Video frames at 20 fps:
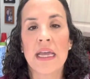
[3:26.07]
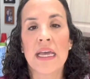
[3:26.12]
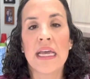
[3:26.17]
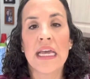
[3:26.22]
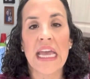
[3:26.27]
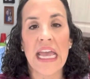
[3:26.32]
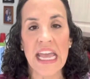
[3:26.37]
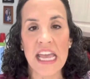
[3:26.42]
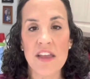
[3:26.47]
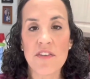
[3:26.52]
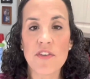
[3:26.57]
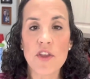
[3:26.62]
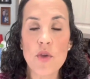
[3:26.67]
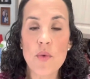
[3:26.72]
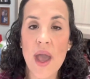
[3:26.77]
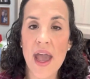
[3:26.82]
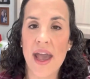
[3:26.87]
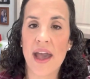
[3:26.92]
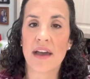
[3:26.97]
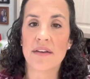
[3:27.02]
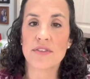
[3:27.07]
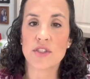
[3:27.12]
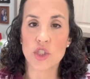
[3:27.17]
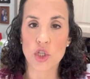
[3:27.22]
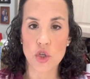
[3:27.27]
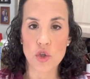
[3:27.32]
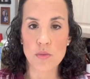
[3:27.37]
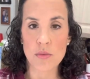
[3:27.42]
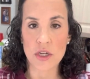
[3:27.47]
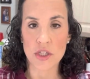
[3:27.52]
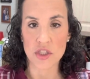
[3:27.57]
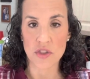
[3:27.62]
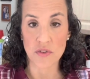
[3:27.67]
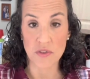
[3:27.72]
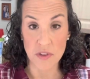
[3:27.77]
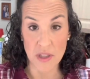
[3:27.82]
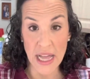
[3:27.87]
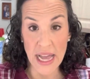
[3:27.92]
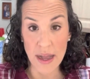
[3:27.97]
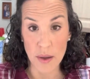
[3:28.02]
if you have too much
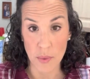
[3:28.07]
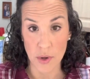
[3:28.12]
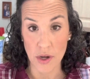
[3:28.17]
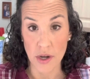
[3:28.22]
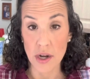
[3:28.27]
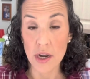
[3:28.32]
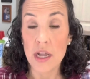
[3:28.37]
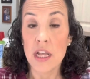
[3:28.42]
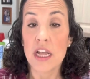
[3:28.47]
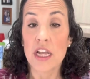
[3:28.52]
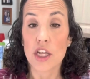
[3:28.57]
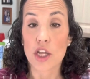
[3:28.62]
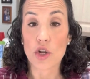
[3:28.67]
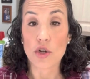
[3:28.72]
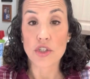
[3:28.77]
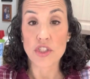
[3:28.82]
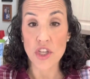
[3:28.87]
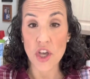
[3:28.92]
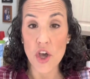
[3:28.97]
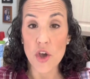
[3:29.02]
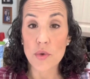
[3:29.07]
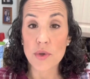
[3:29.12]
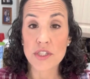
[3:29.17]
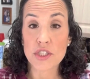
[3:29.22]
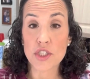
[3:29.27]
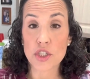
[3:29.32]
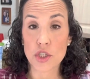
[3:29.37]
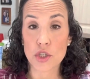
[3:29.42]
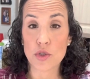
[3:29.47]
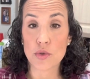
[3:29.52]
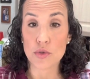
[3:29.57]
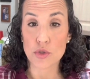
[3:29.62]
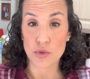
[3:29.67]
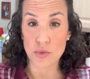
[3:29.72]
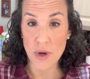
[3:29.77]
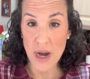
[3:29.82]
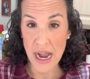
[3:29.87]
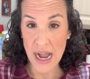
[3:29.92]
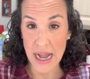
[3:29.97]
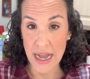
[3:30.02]
flour, your dough is too
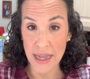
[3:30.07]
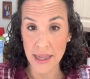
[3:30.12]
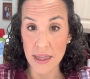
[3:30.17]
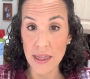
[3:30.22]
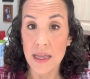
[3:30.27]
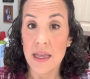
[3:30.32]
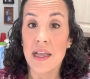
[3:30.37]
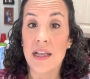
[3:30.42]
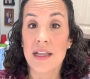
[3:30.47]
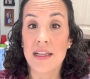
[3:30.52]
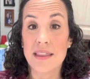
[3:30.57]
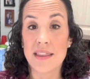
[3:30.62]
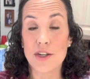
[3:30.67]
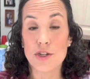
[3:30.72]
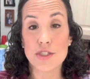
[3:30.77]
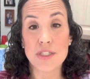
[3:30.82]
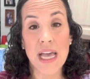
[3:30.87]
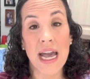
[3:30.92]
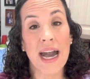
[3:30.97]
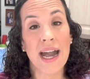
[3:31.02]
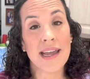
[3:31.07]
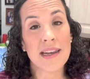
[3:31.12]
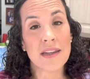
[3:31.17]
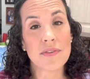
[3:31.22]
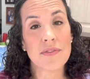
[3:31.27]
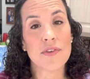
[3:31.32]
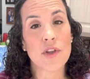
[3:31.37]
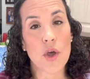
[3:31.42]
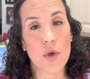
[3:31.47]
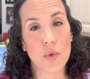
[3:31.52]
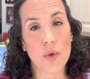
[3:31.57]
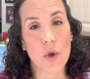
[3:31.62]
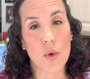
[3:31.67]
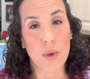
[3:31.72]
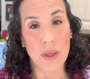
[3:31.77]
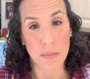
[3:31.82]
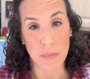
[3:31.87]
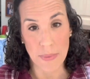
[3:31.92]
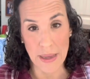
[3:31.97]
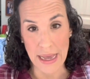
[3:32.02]
dry, there's kind of no going
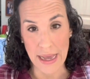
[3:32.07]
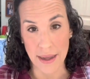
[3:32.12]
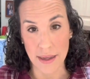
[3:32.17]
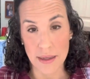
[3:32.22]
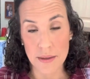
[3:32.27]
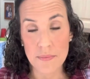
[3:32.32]
back.